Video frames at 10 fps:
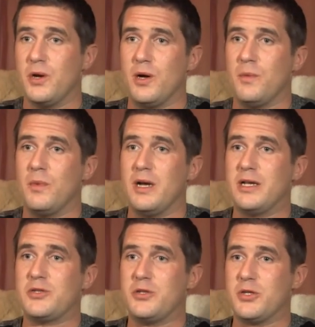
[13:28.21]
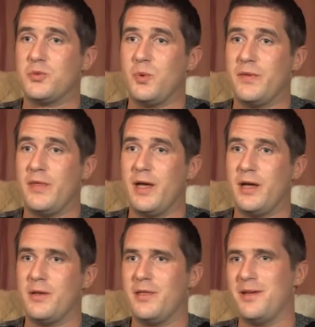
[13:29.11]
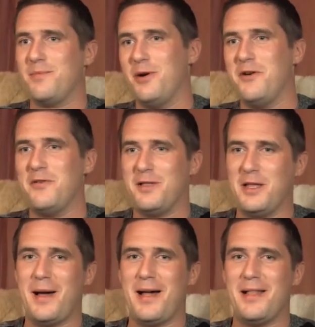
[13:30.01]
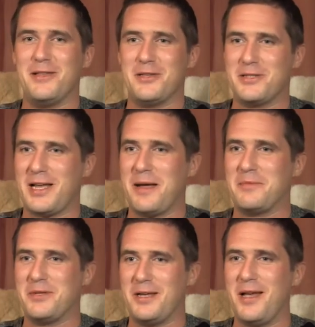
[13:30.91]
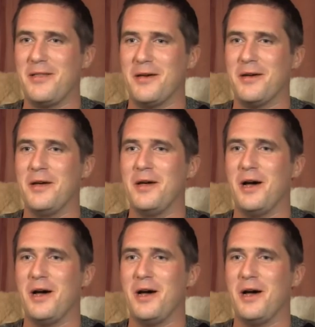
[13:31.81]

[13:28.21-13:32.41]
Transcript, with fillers: Um, it's just one day the perfectly balanced came together.